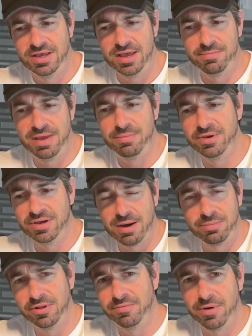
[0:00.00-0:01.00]
and maybe a
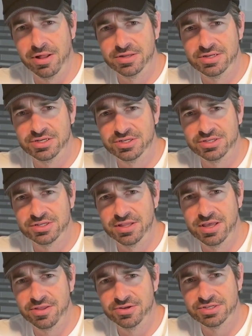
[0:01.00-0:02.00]
couple of politicians on
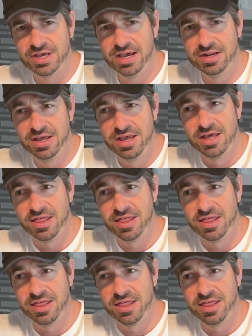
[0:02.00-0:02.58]
the other side,